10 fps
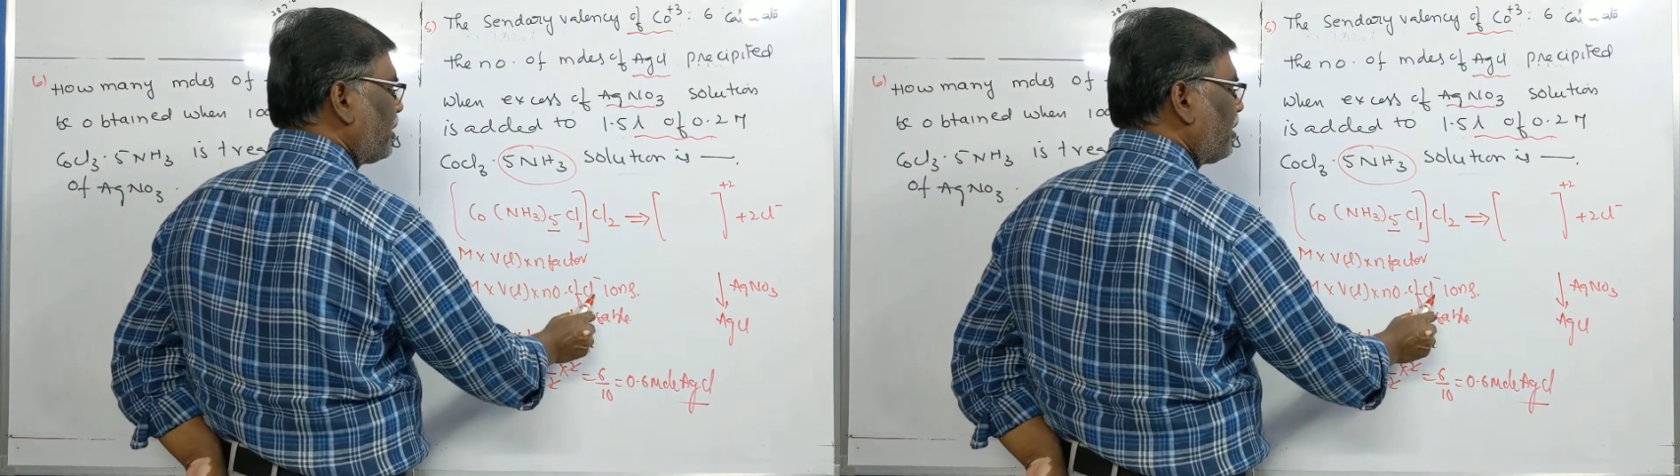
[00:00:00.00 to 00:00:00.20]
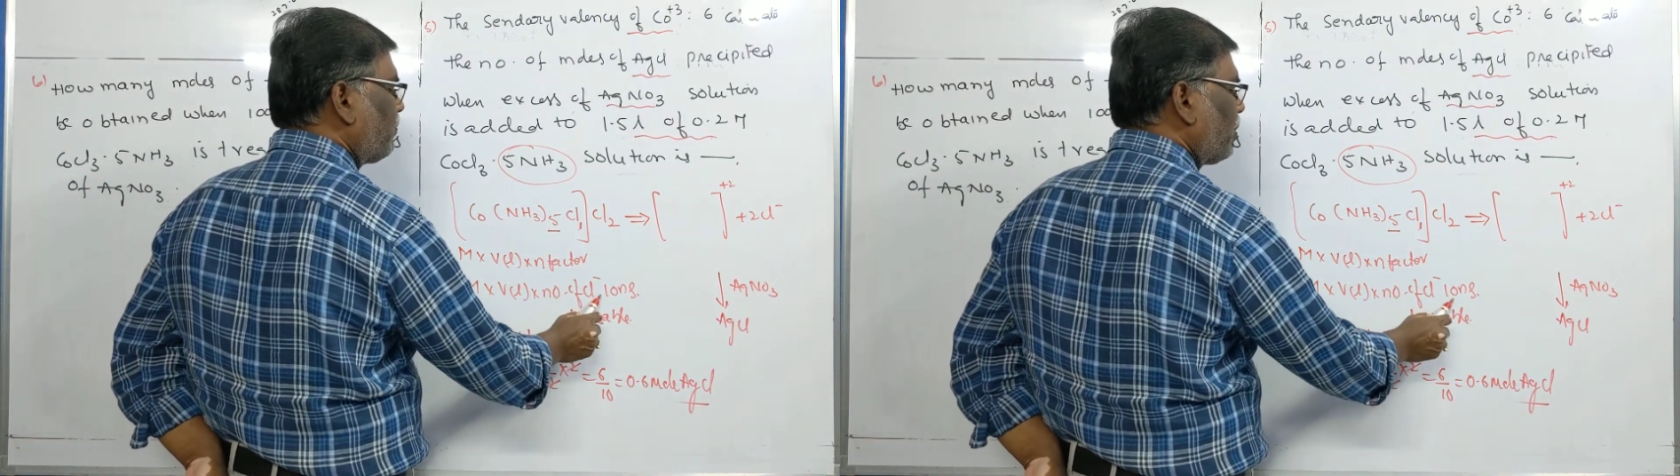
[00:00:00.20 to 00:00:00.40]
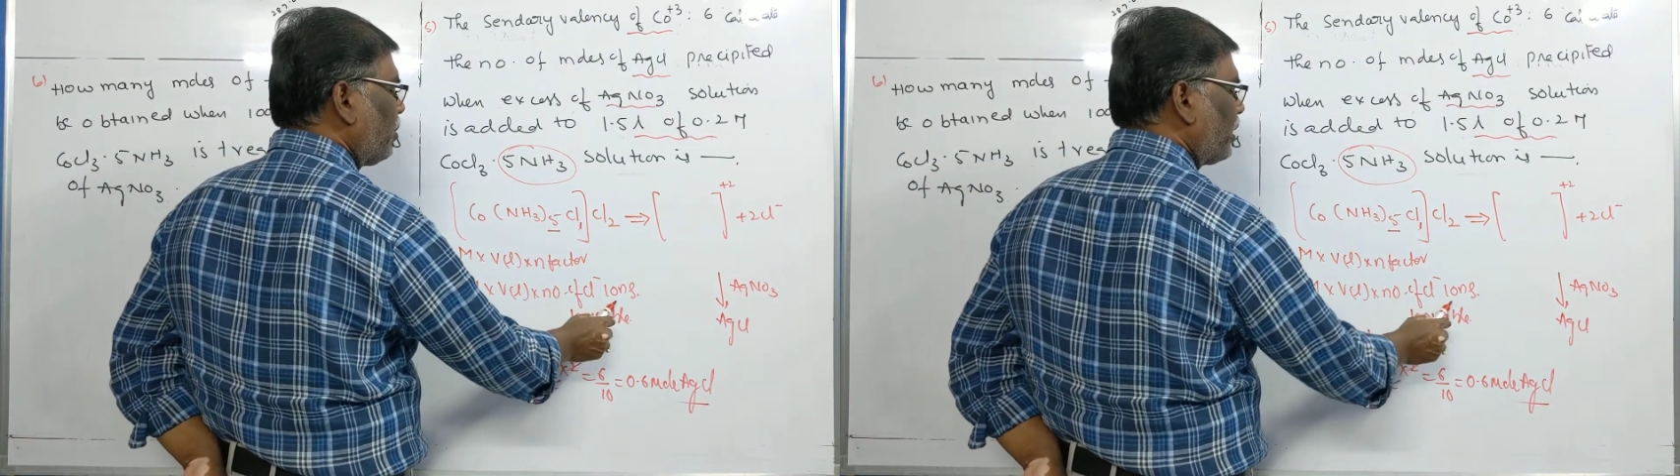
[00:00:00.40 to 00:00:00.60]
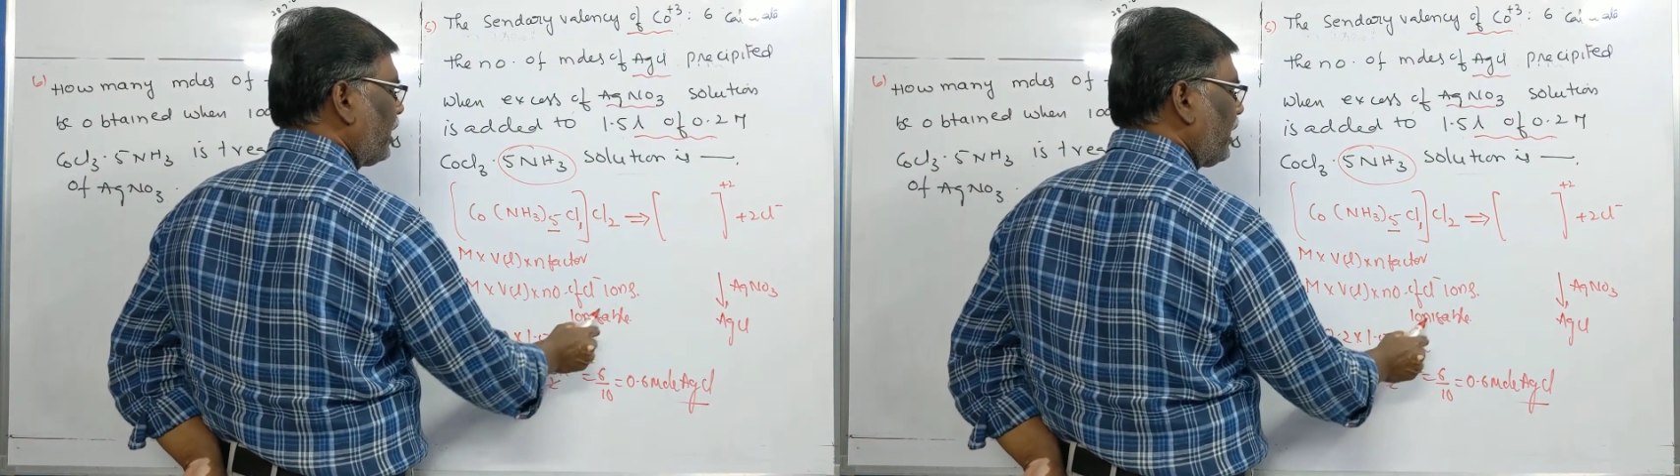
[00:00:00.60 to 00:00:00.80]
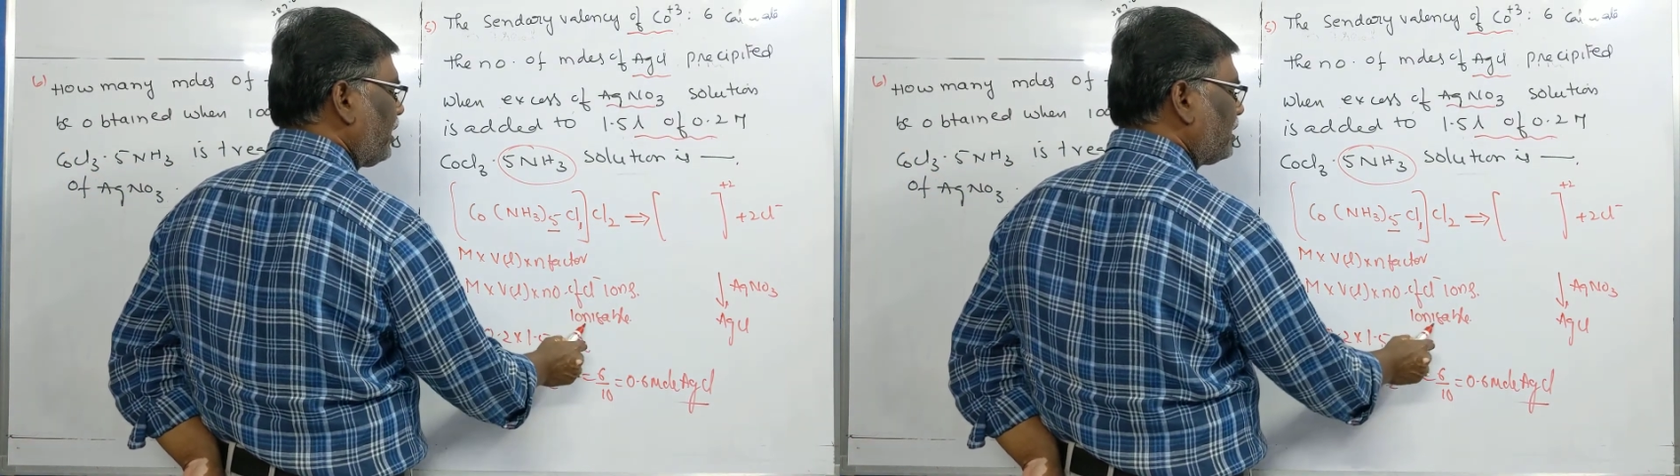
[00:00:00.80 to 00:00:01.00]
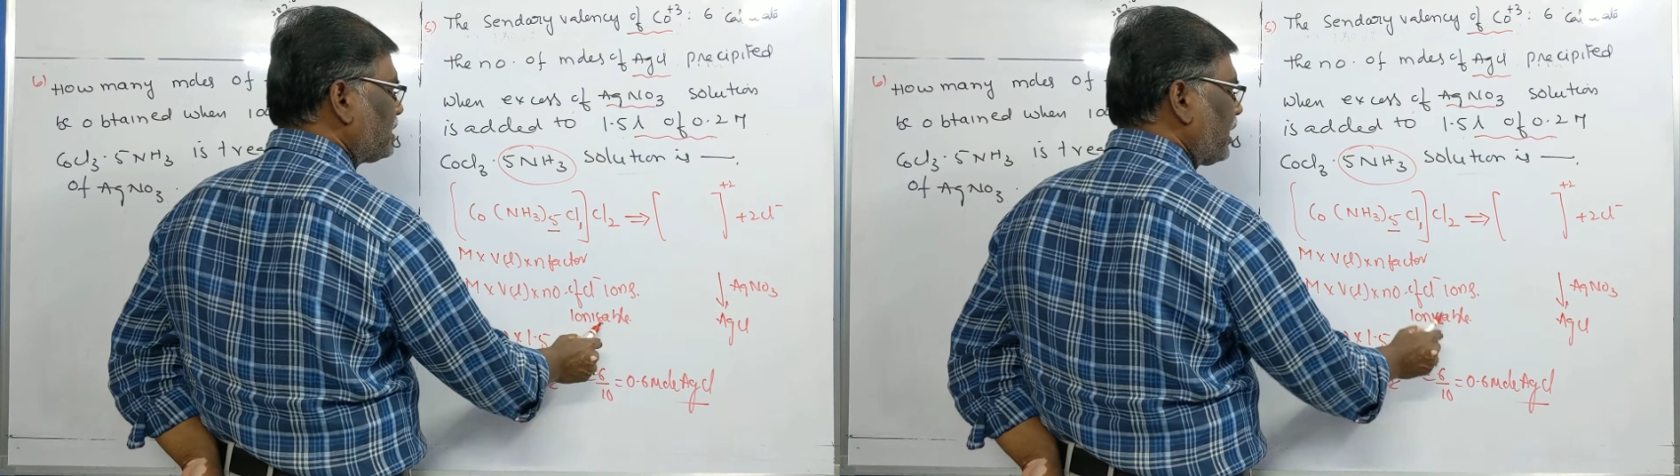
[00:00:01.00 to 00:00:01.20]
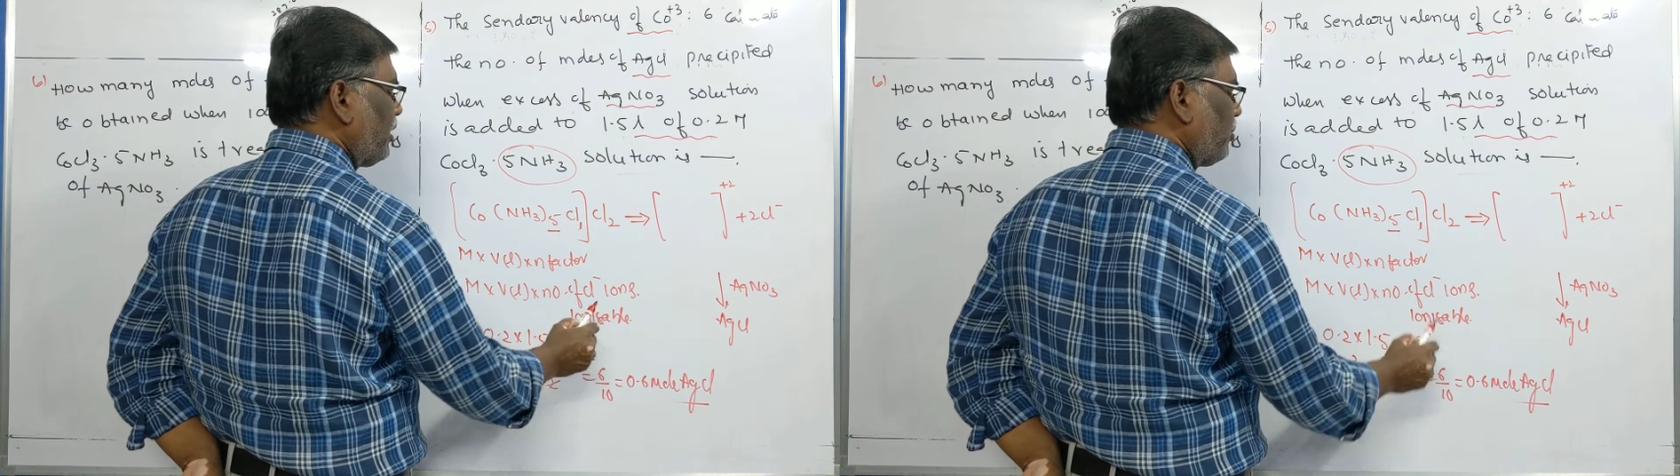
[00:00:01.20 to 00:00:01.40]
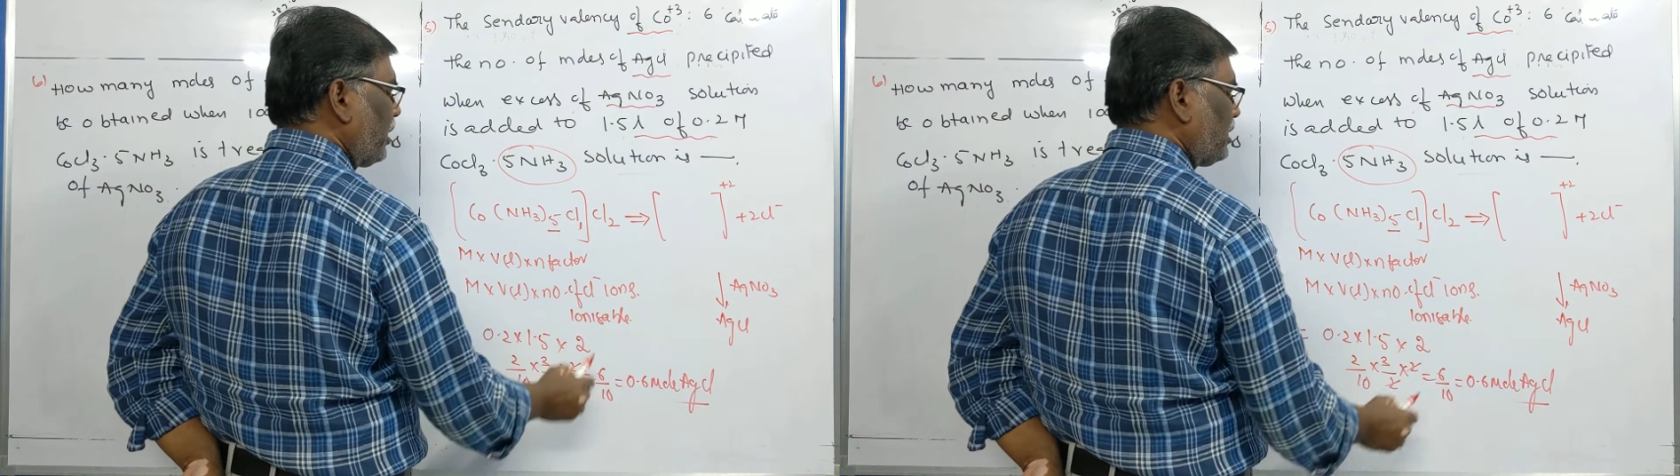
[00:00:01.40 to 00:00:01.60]
of chloride ions
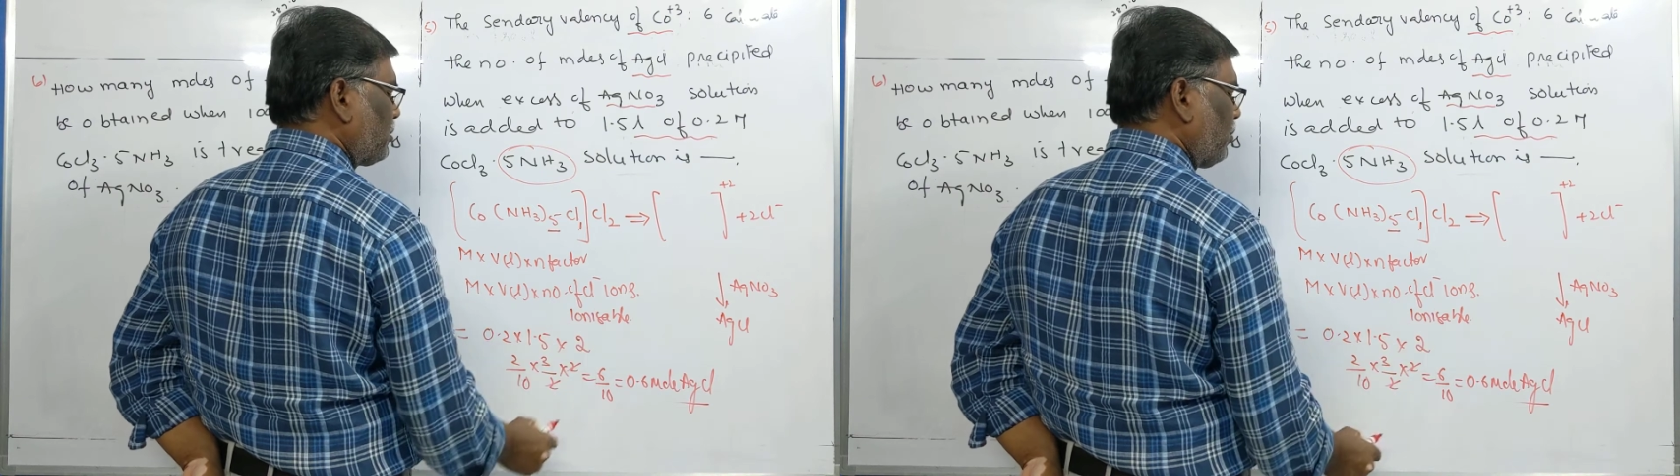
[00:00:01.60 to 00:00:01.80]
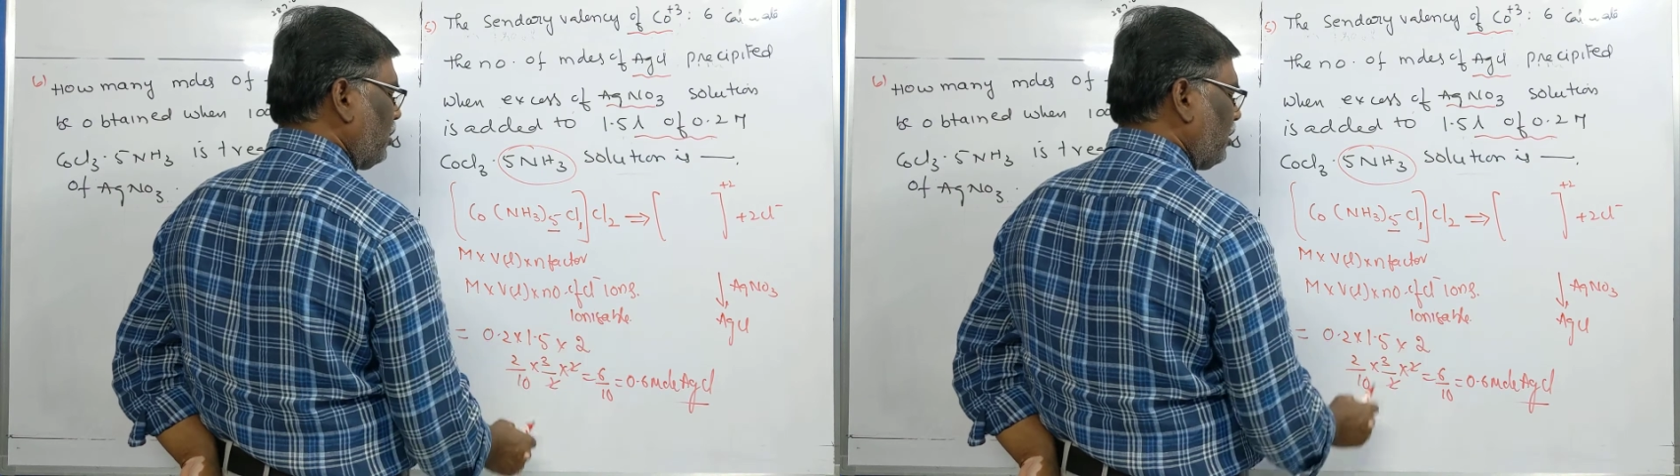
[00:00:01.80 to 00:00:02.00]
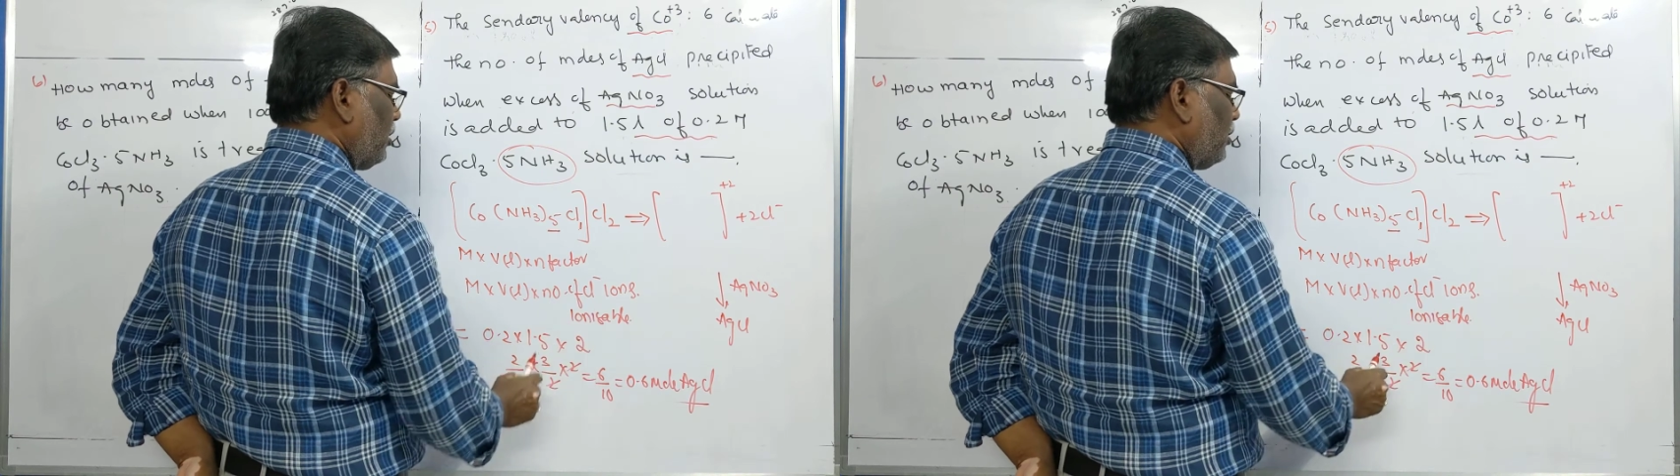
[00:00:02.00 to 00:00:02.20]
ionizable.